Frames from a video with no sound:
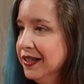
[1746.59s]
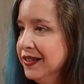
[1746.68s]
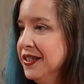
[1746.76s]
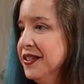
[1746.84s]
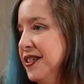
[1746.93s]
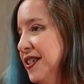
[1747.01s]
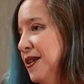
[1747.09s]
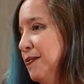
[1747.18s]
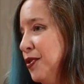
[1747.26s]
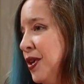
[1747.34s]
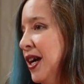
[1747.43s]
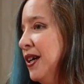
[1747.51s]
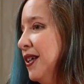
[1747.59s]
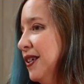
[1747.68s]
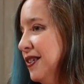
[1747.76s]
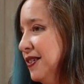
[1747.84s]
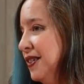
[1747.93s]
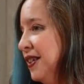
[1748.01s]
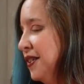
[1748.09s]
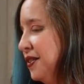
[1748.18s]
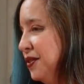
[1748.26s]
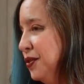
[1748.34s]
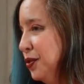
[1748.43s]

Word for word: It's easy to keep track because right.